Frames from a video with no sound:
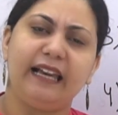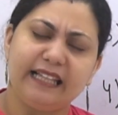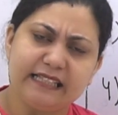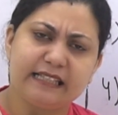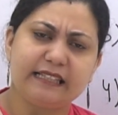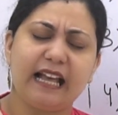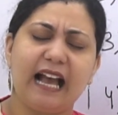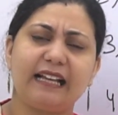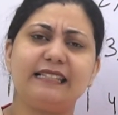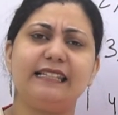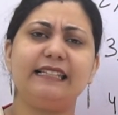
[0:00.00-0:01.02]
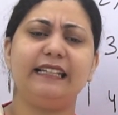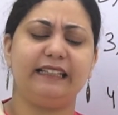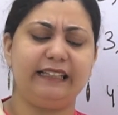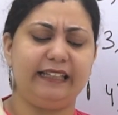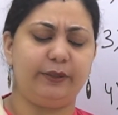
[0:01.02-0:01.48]
And
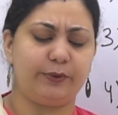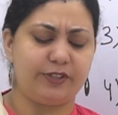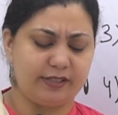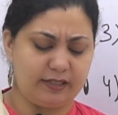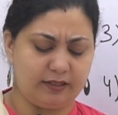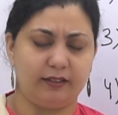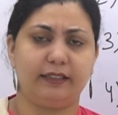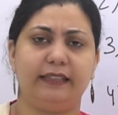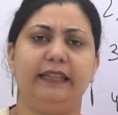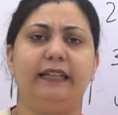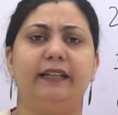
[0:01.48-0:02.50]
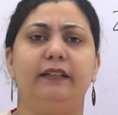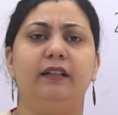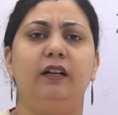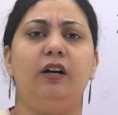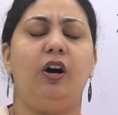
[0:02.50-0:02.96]
accidentally you just hurt the kid,
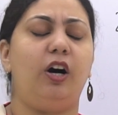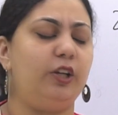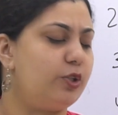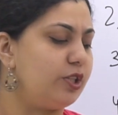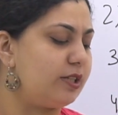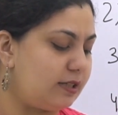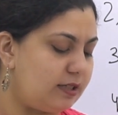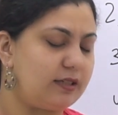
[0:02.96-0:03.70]
or you just